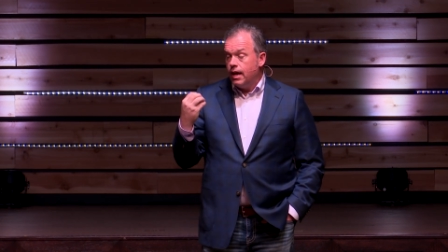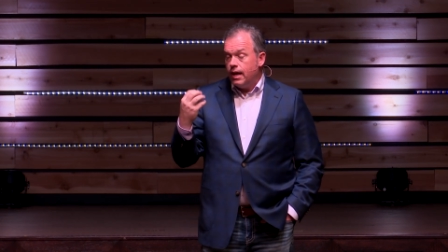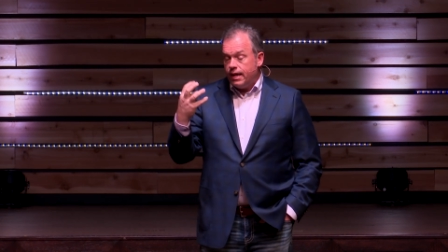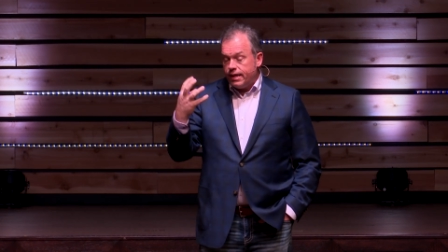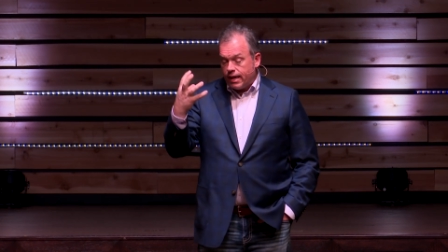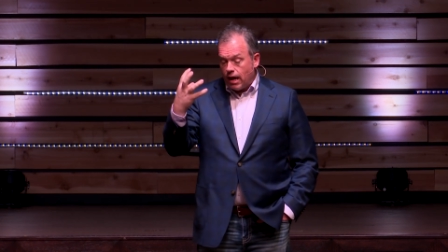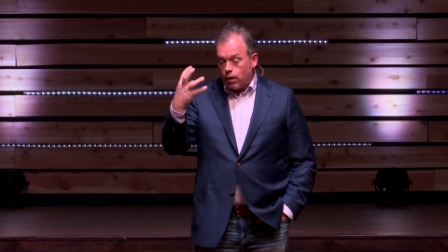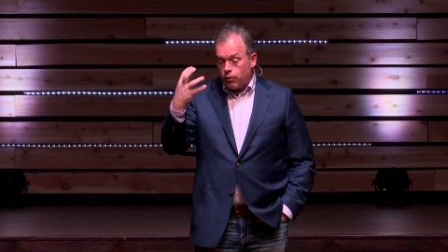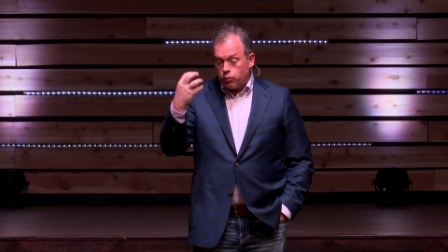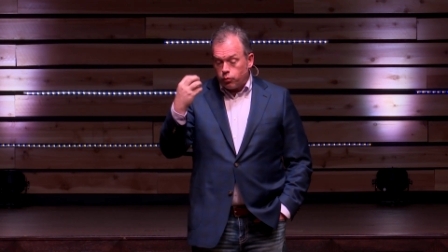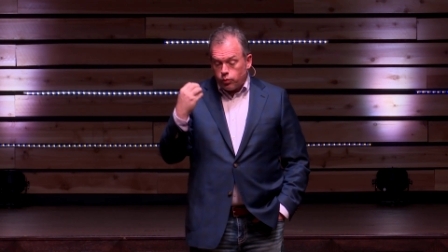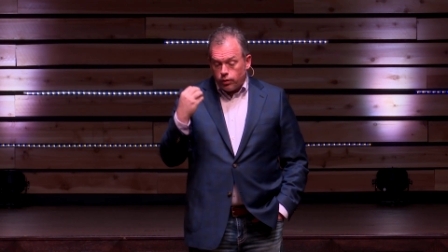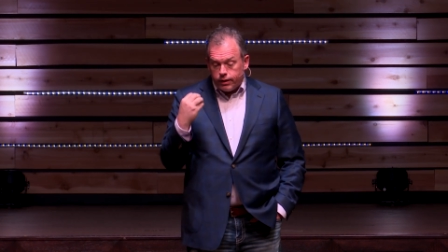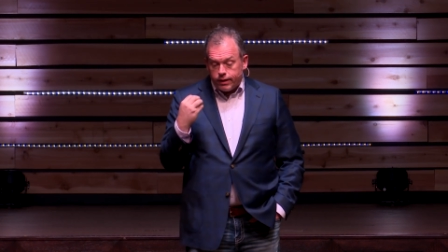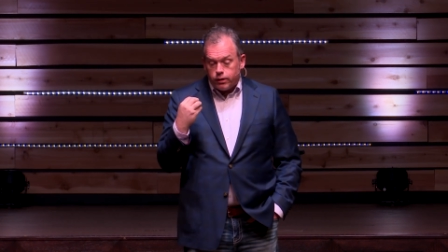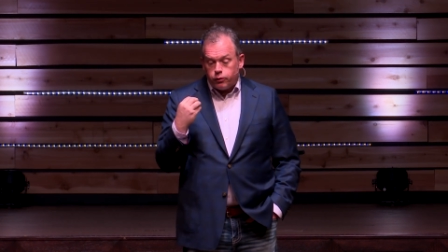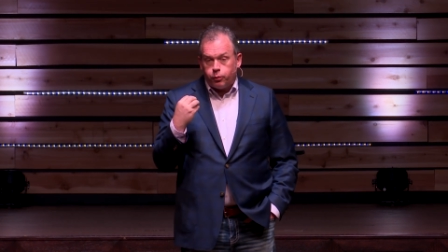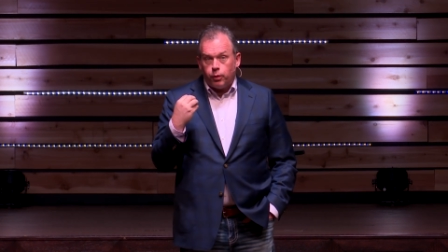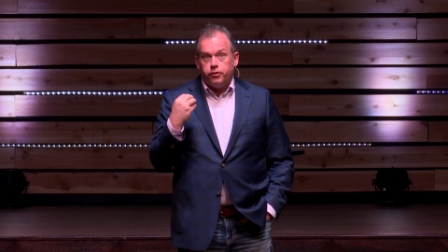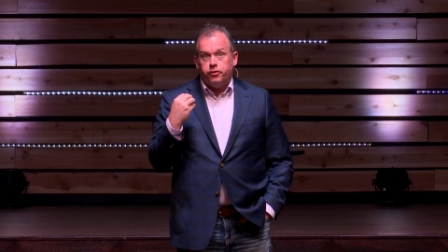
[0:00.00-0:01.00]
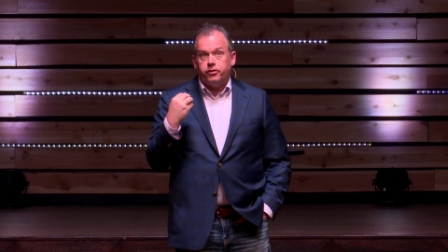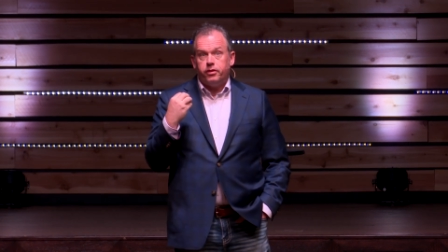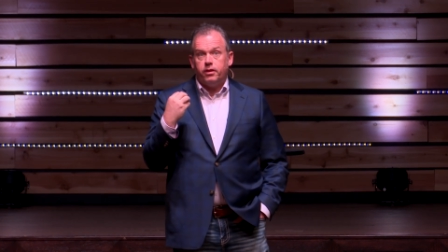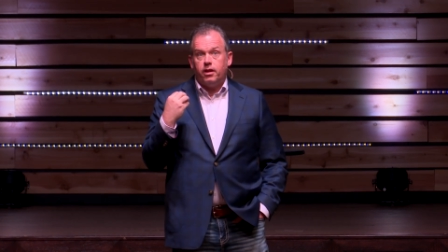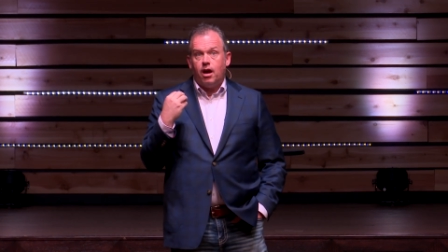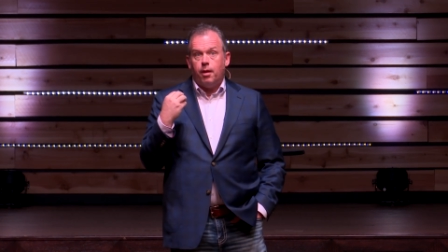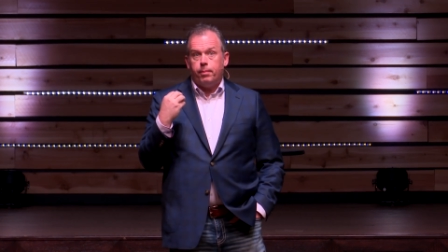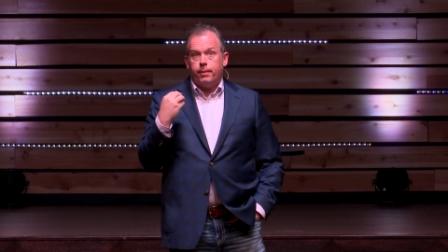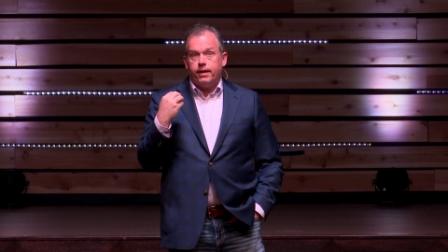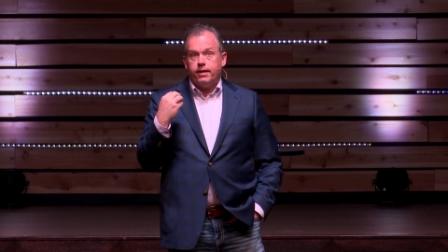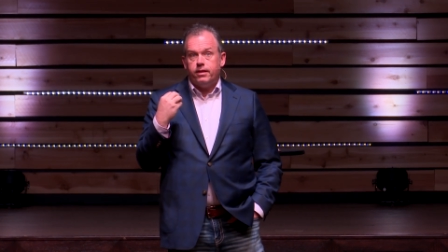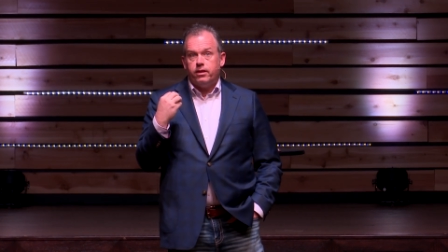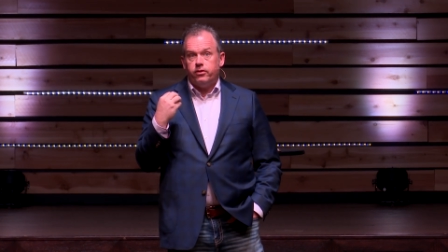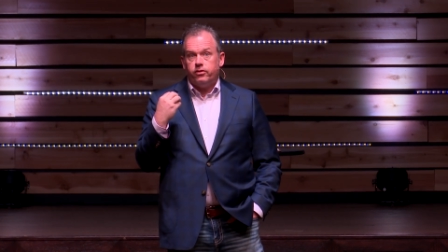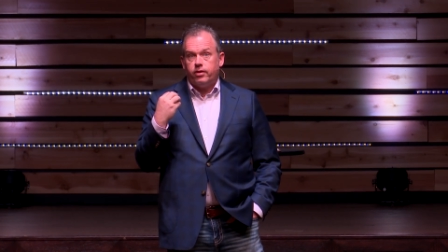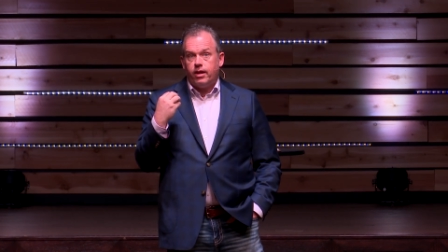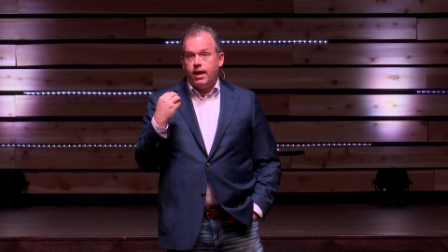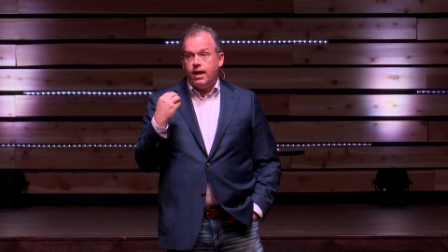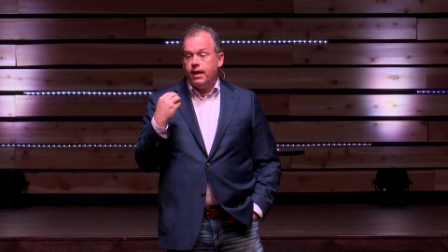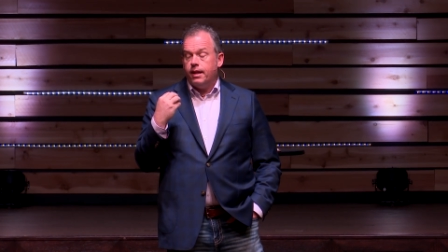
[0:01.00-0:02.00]
he got really twisted up in
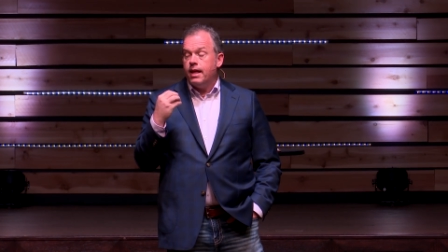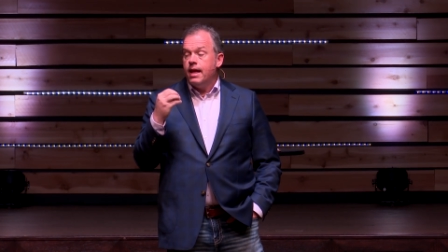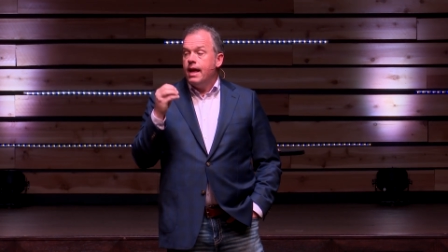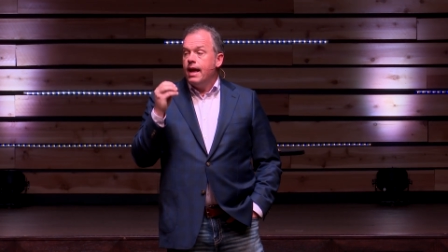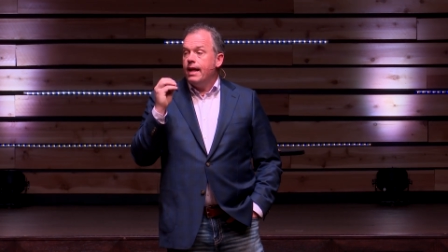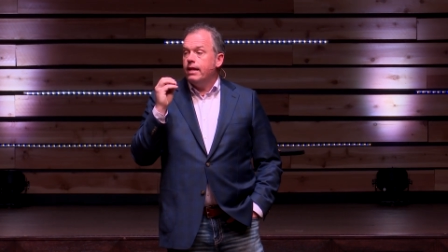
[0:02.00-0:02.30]
his head